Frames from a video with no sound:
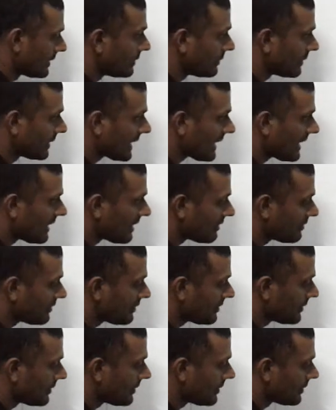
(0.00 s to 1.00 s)
We'll
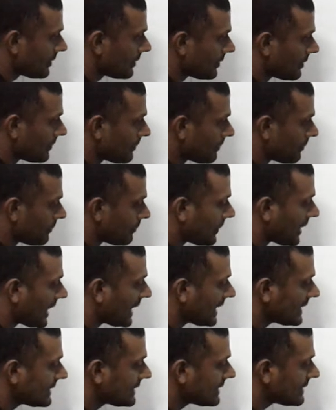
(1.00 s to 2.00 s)
have
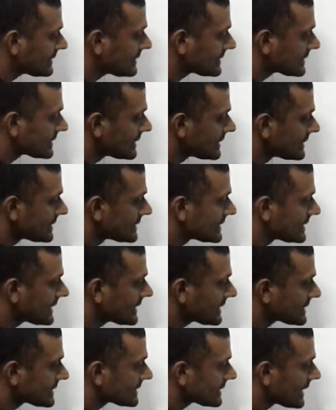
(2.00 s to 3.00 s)
minus
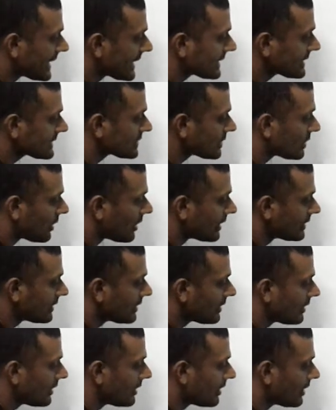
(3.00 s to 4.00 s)
6x
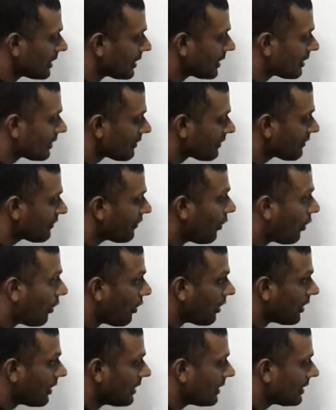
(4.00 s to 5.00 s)
on
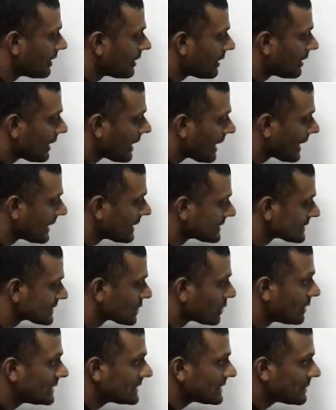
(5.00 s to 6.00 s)
4, and it's
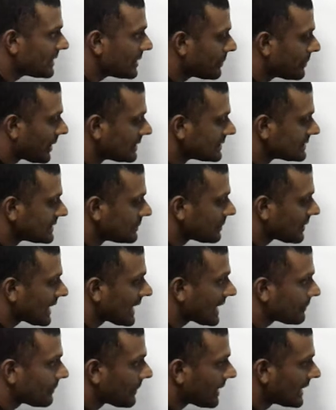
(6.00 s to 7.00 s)
going to be
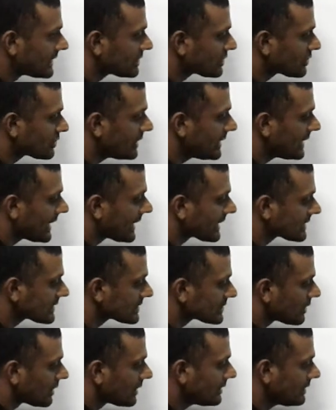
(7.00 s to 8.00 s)
multiplied by
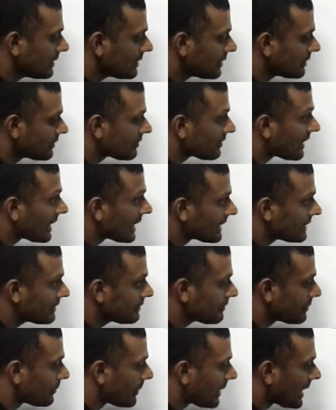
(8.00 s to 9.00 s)
3x on
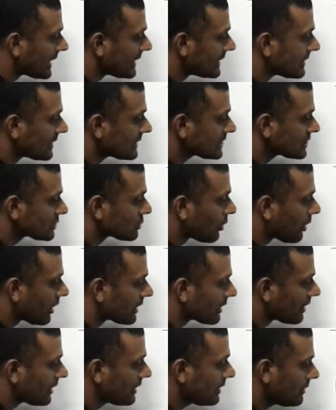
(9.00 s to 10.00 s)
5 minus
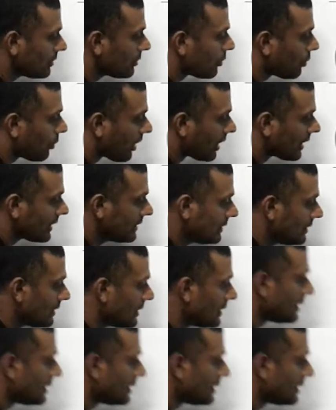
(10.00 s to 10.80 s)
1 on 1.